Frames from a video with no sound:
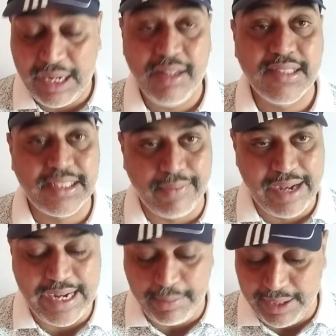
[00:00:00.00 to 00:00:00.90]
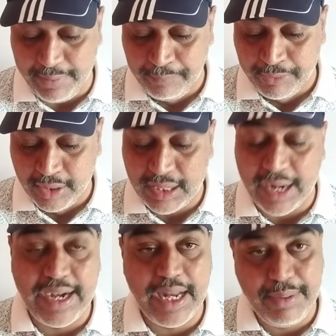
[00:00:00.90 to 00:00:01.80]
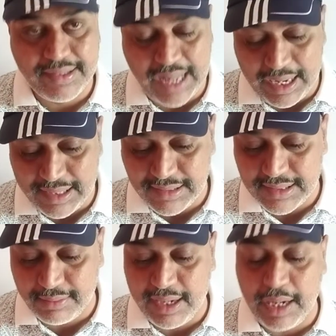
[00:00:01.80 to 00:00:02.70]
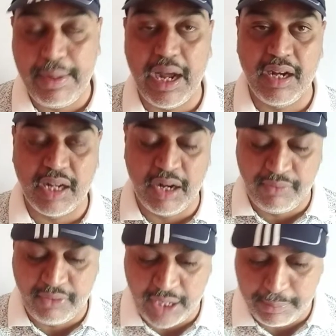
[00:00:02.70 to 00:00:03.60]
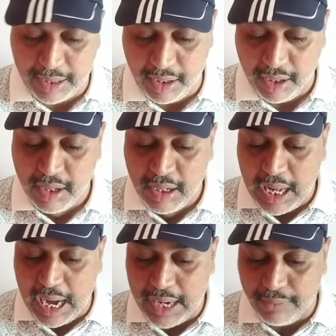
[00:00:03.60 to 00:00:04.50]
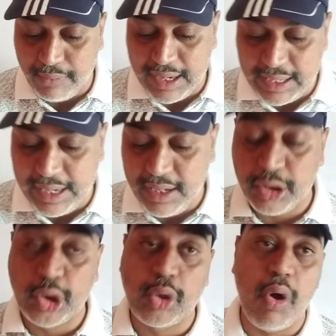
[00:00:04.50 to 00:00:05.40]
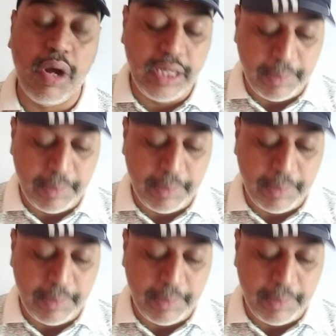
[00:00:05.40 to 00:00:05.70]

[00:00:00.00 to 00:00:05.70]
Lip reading: 70 dB, 30 dB silence, 70 dB uncomfortable, and 110 strongly